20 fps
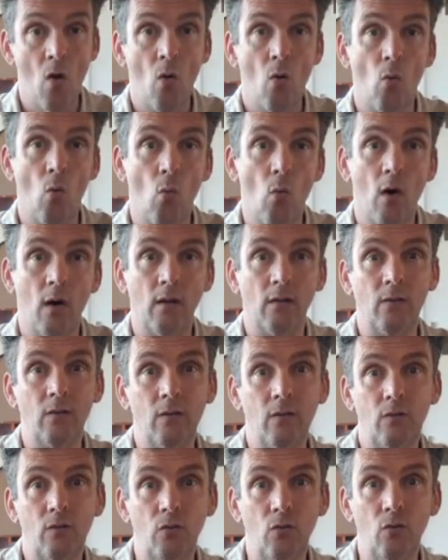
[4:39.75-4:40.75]
1,
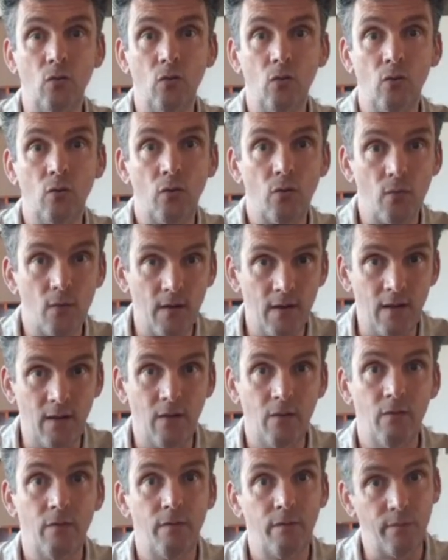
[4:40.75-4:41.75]
2, 3,
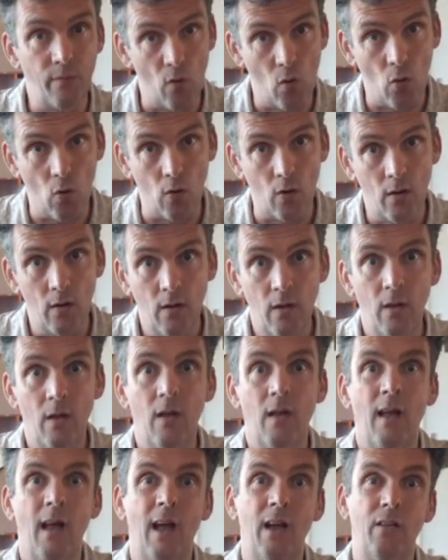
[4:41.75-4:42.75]
4.
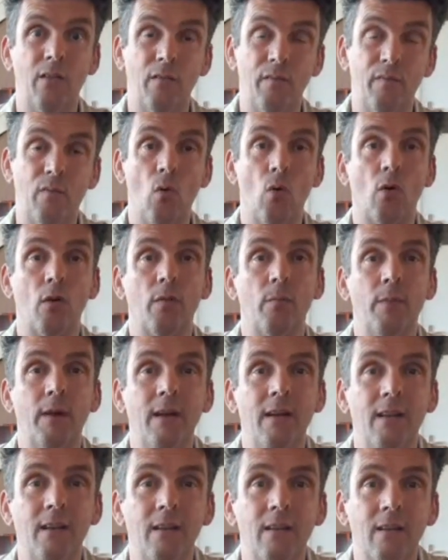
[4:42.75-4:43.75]
And the 4th
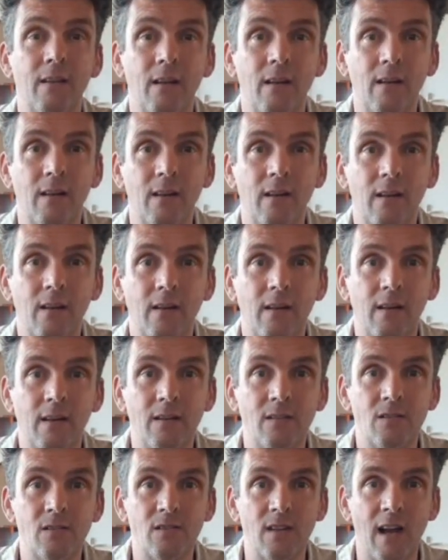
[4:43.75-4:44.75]
beat
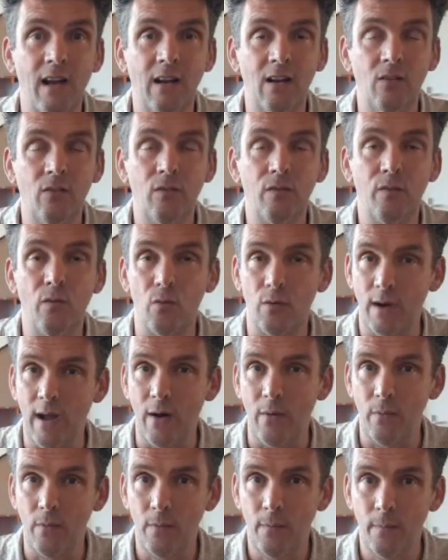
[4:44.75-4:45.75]
is silent for
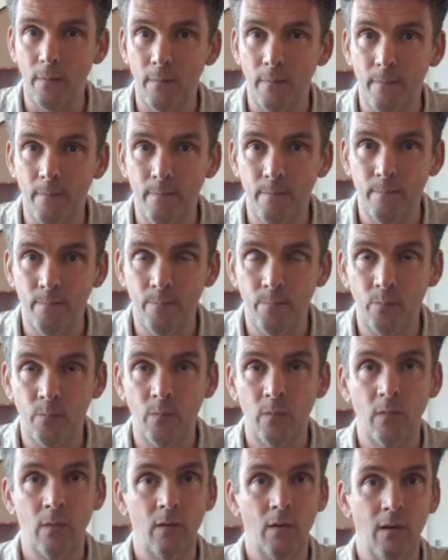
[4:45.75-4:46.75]
now.
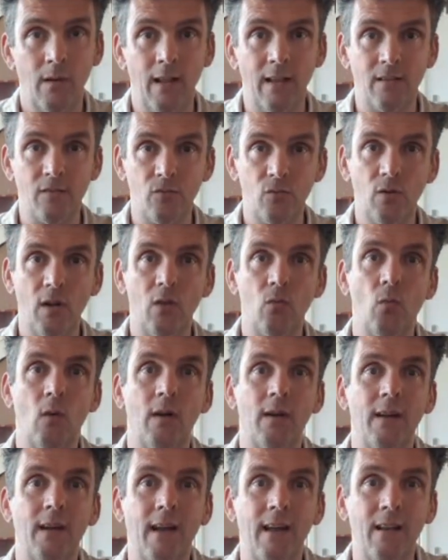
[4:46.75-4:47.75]
Let's do that
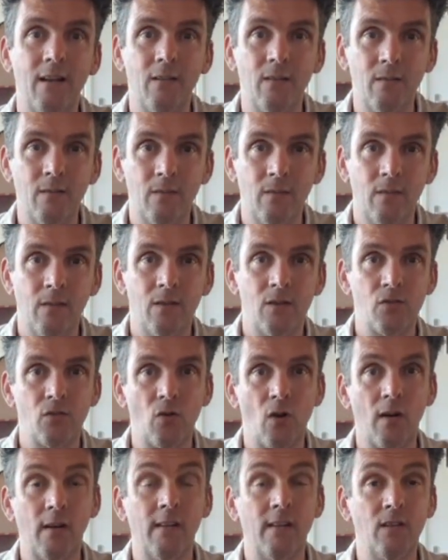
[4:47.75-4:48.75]
one again,
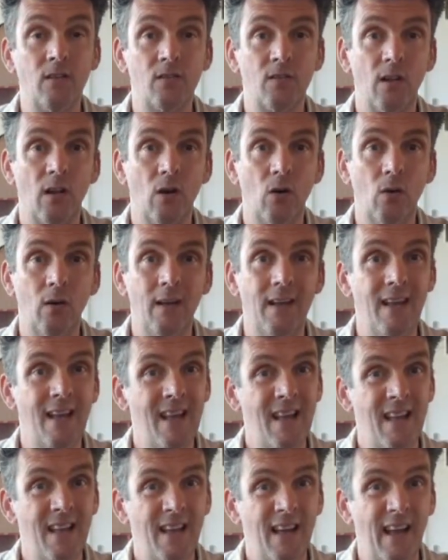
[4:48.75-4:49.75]
starting slowly
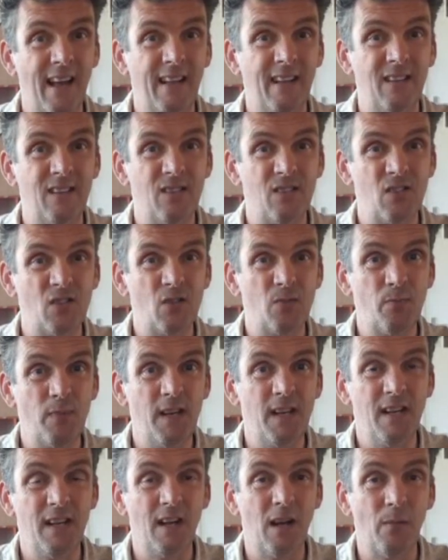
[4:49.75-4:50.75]
and
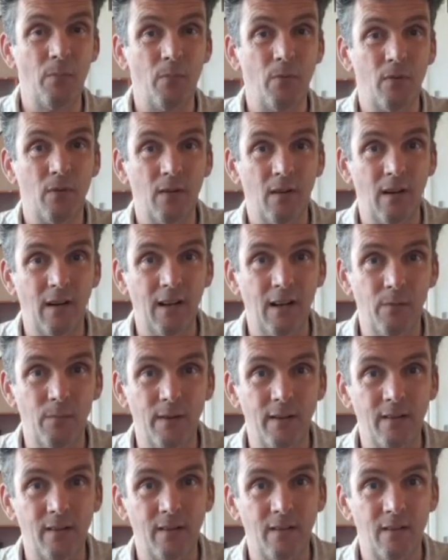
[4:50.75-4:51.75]
speeding up a little
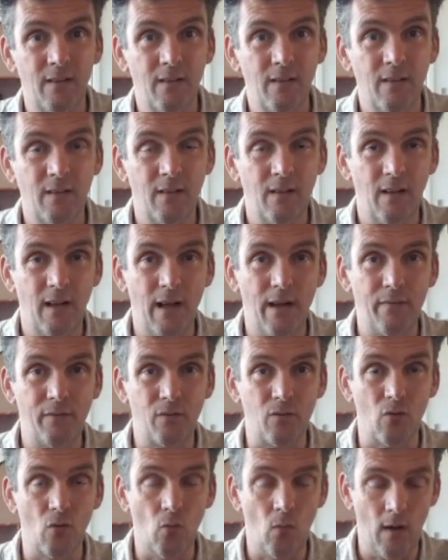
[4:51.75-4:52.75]
bit
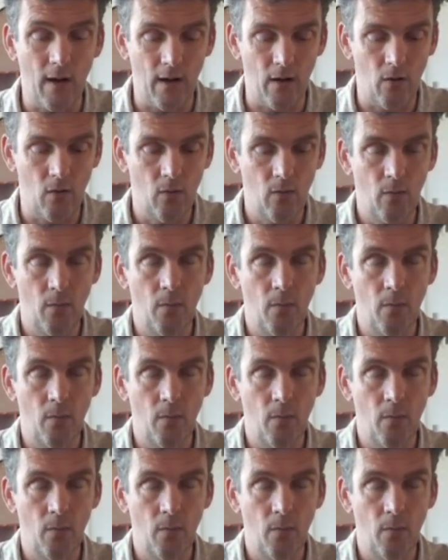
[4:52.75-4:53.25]
after a while.